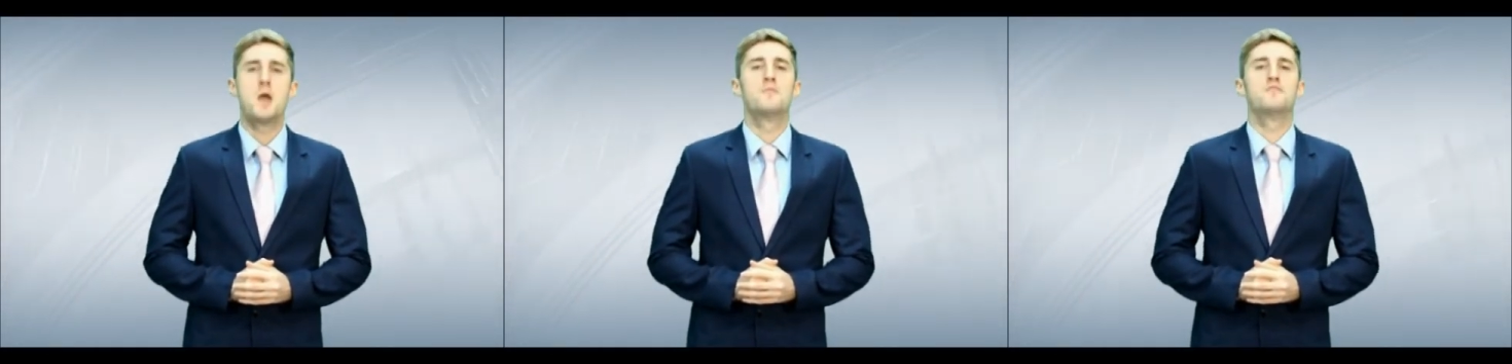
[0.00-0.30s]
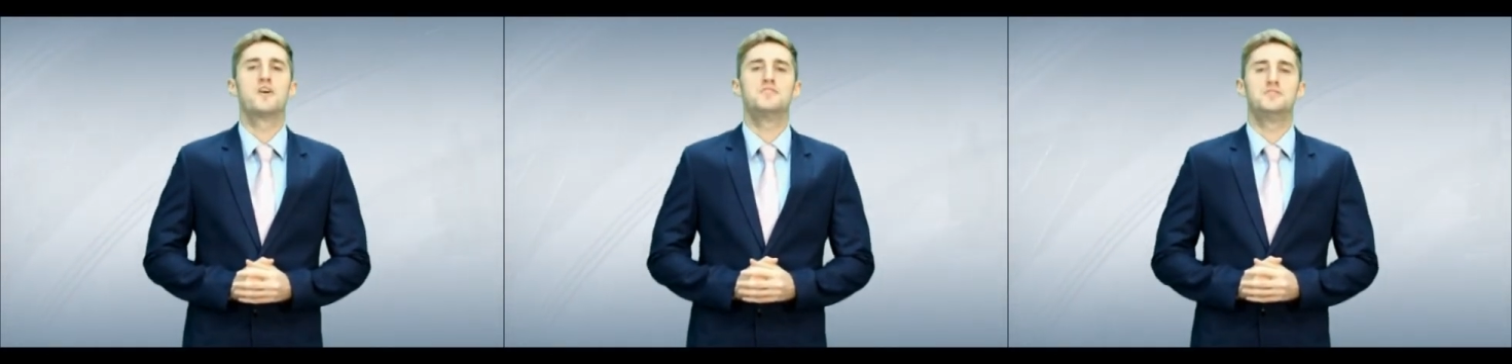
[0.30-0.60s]

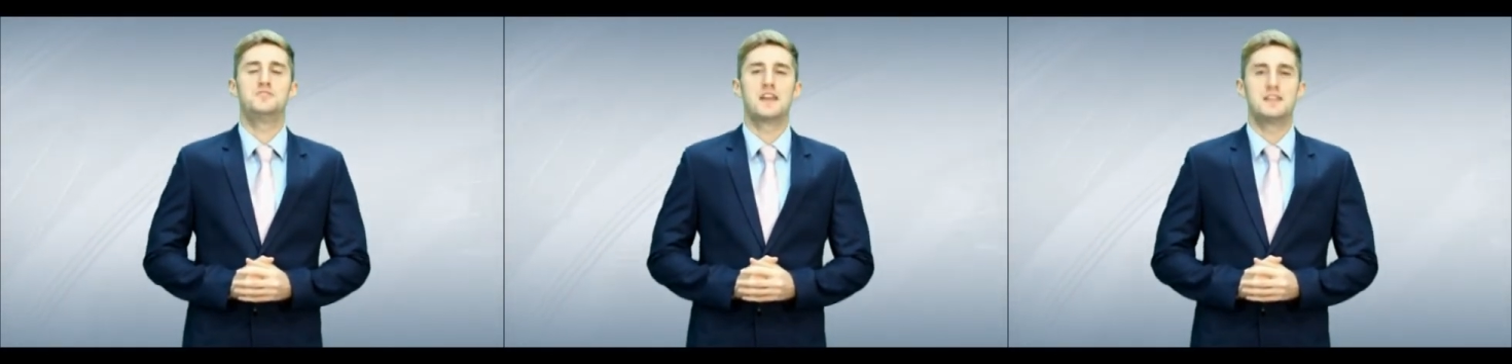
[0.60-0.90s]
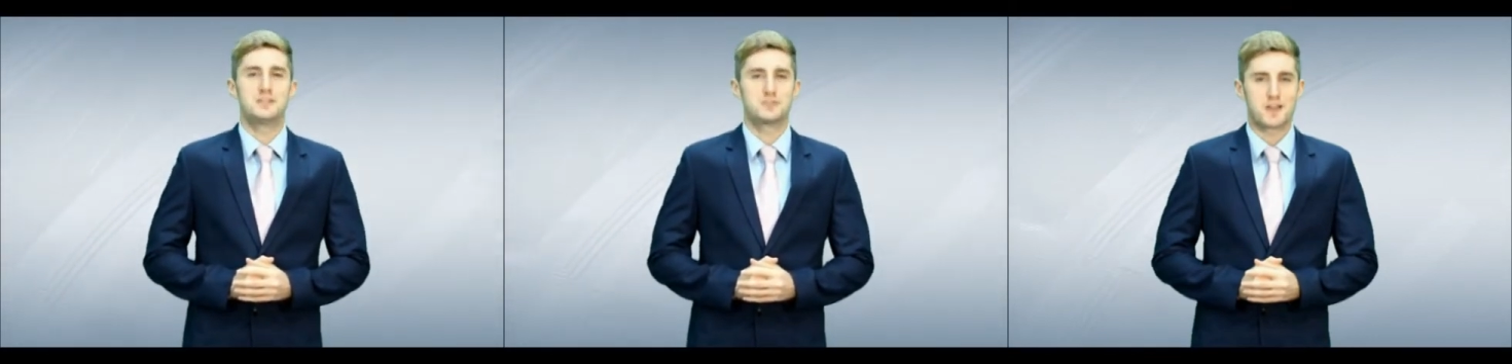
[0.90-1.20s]
provides you
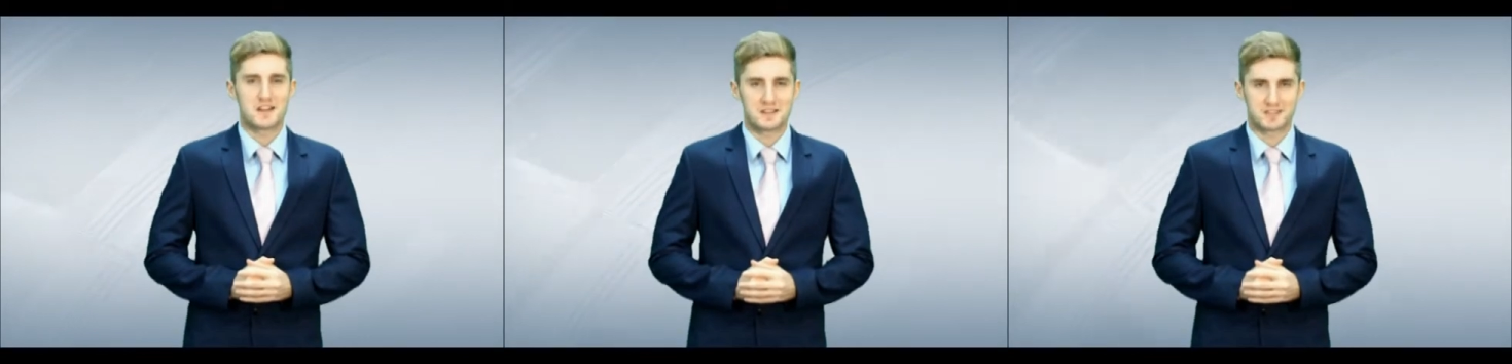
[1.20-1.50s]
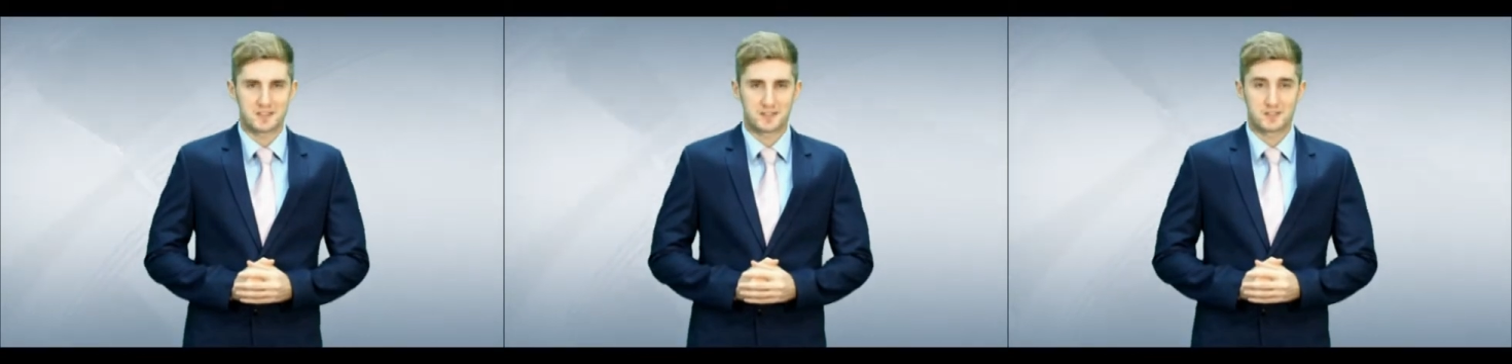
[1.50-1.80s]
daily trading
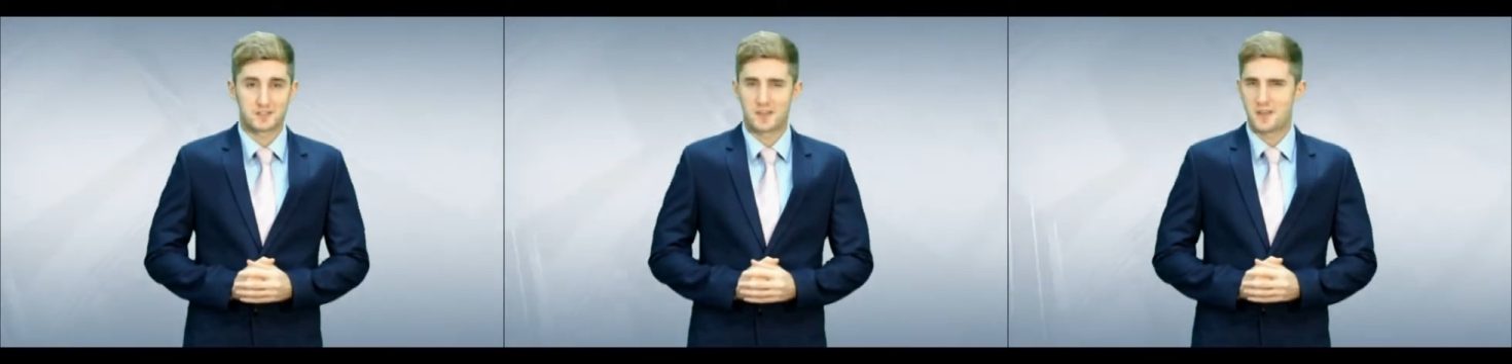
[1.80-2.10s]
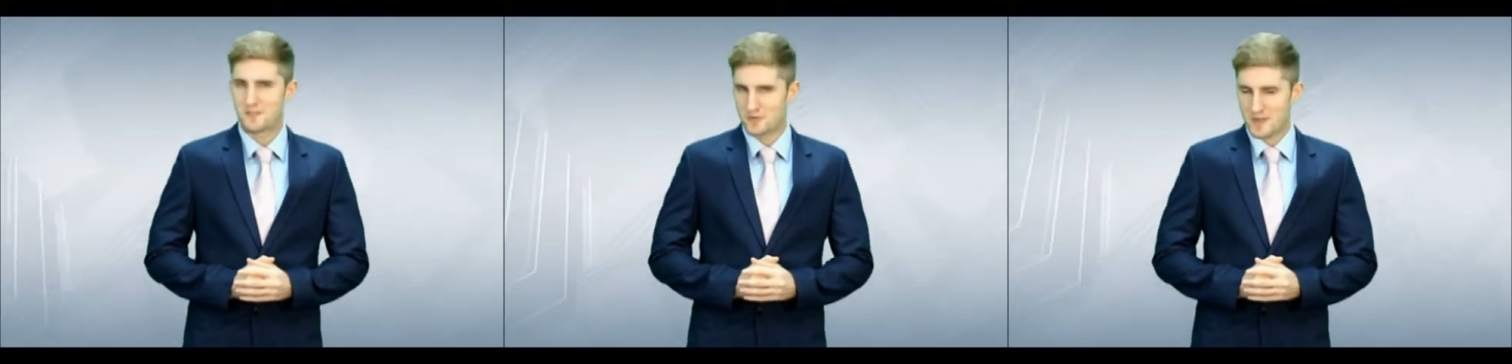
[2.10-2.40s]
signals
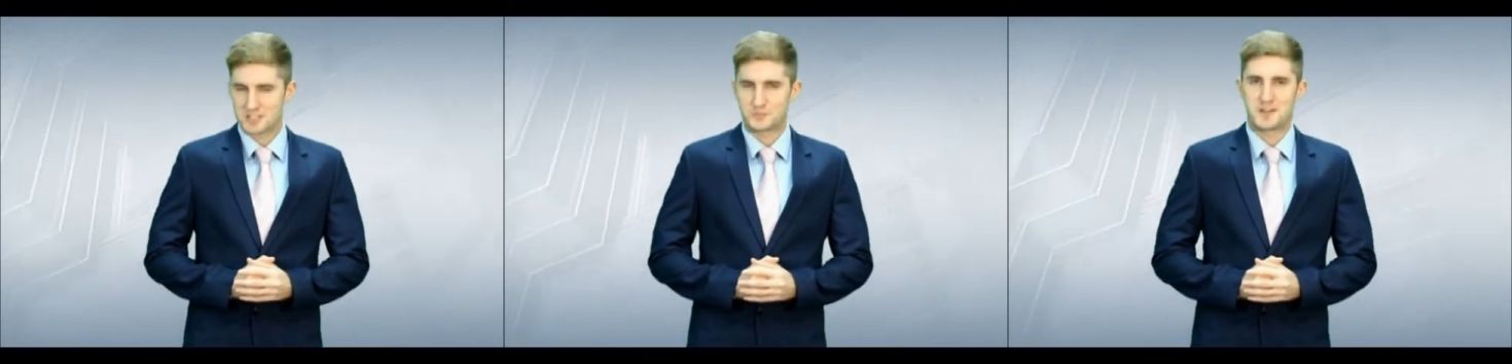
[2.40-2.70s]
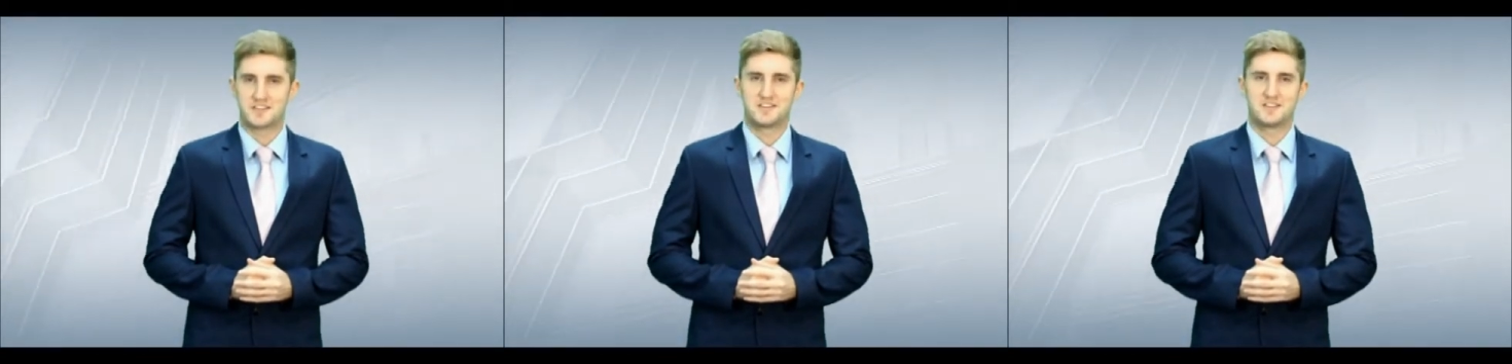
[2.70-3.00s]
from
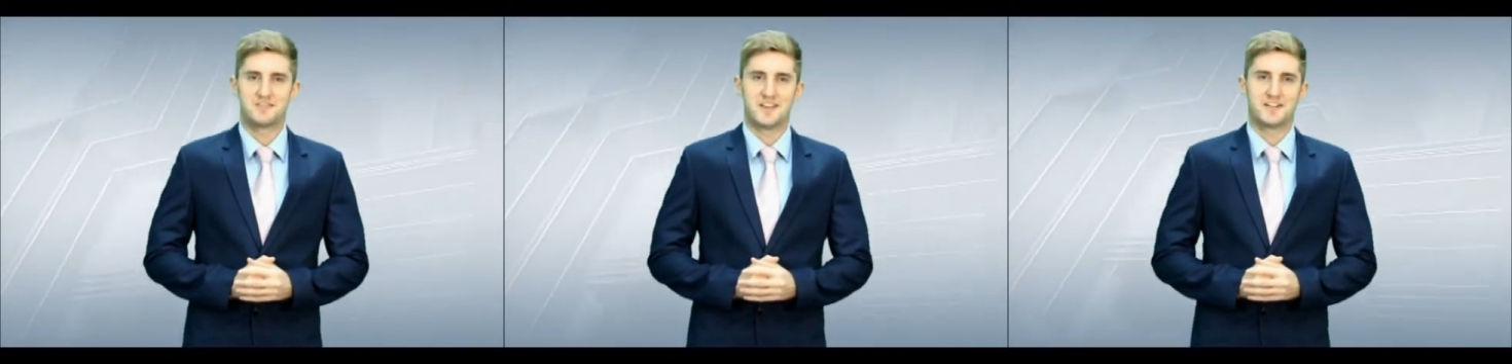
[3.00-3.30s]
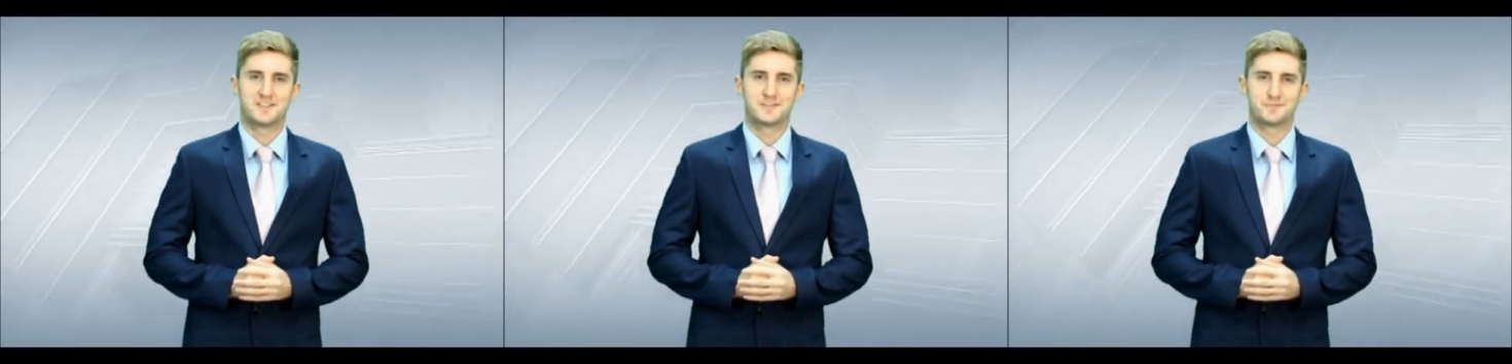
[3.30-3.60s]
experts in the
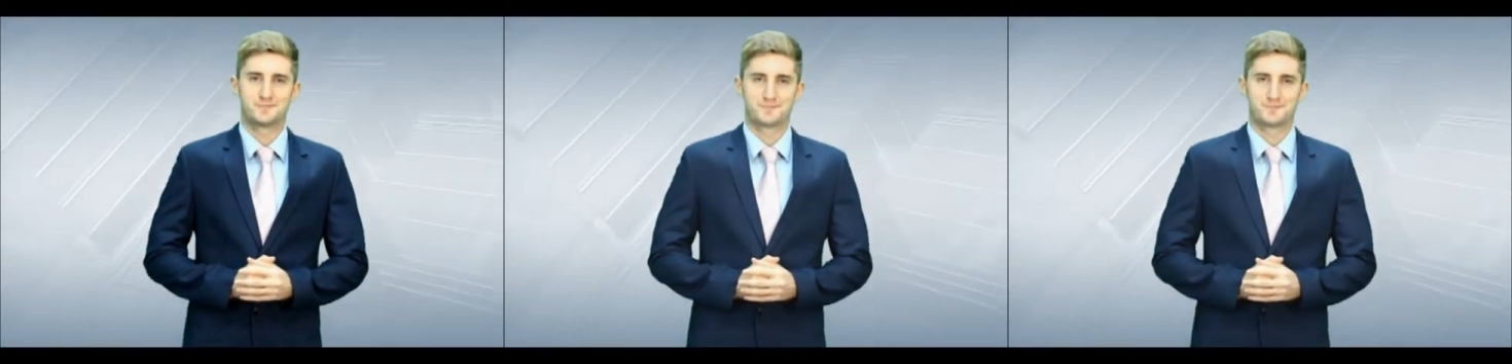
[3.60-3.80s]
field.